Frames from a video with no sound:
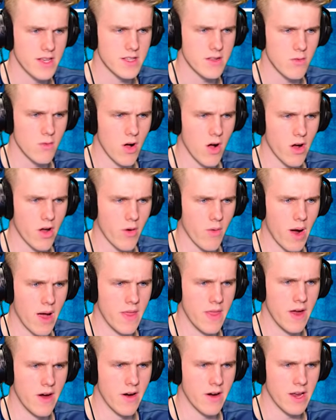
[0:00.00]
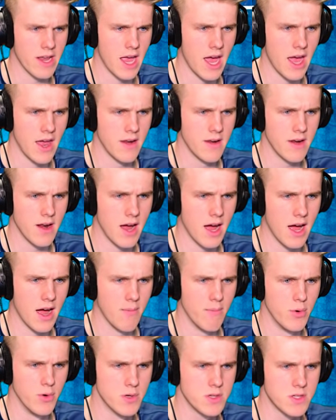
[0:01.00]
there's the rocket right there again.
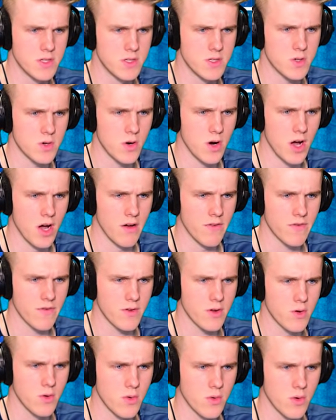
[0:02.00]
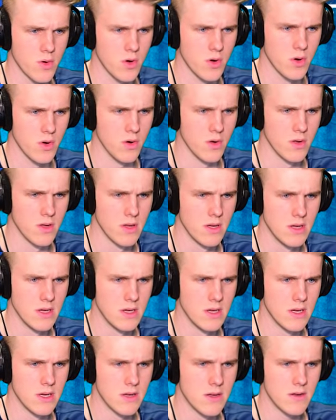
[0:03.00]
Uh, boosters are off. Cool, cool.
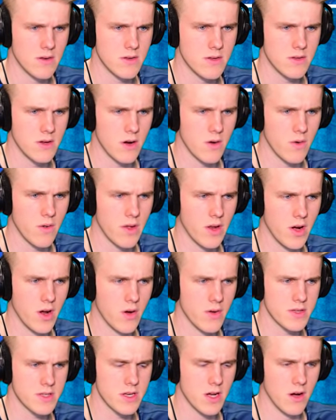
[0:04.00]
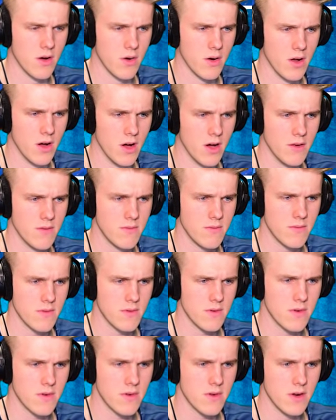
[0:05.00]
Don't really know what's going on.
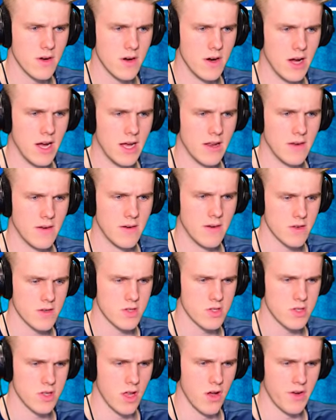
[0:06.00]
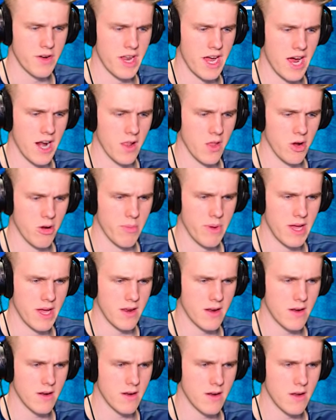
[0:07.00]
All right, slow it down a little
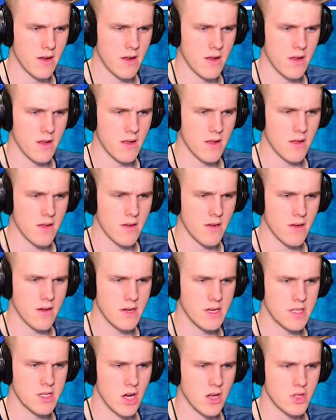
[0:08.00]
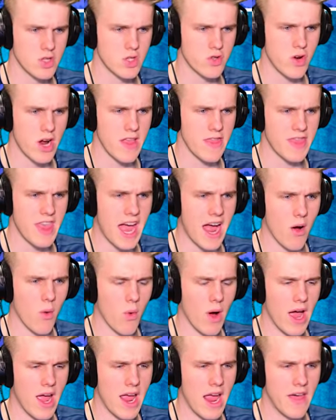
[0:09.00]
bit. He's gone straight that
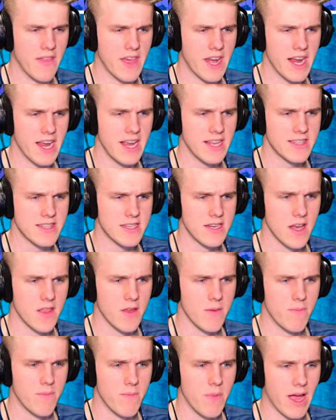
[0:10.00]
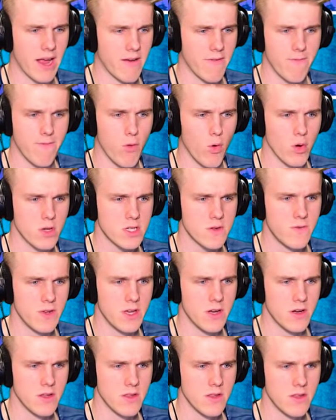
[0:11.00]
way, and then it hits another like force
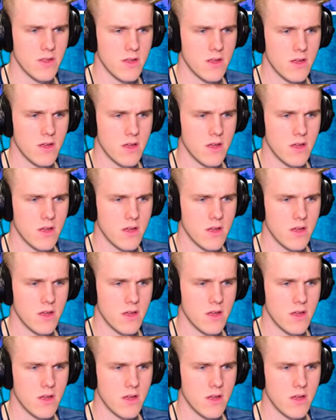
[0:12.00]
field.